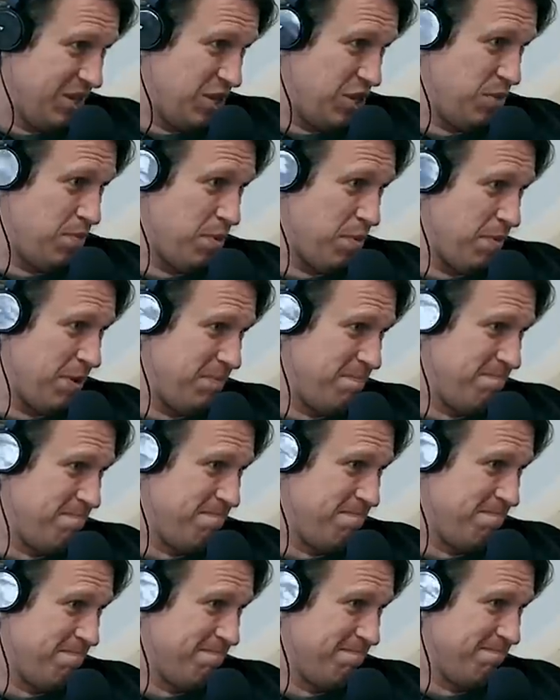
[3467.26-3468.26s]
Huberman?
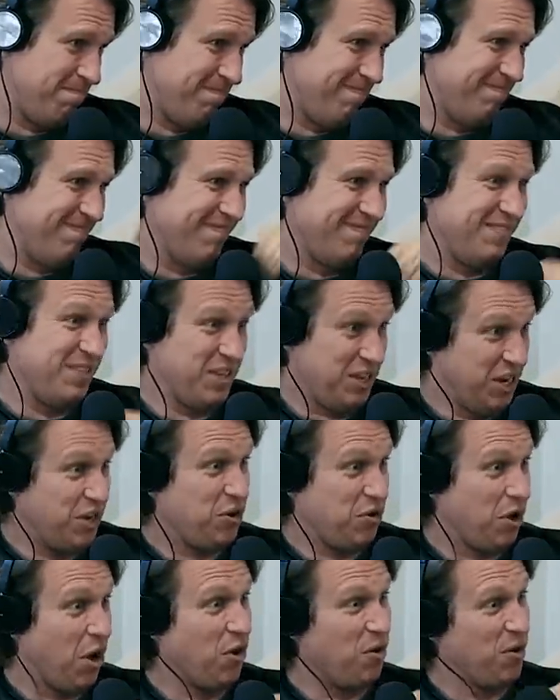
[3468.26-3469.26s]
Did
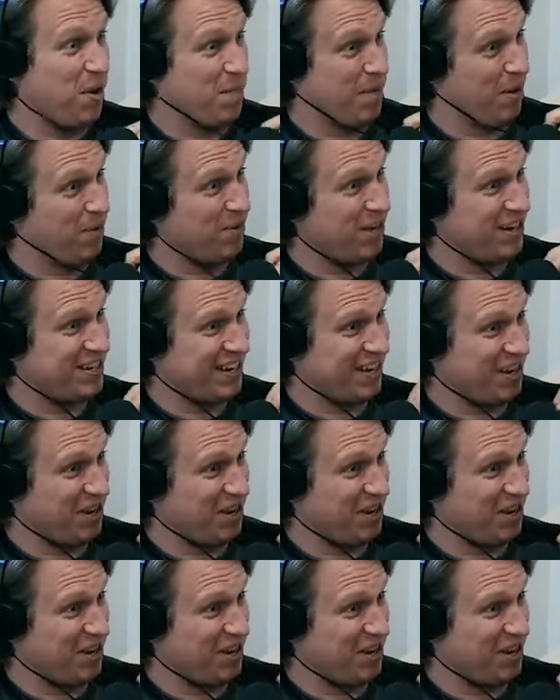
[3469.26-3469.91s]
you know who I meant when I said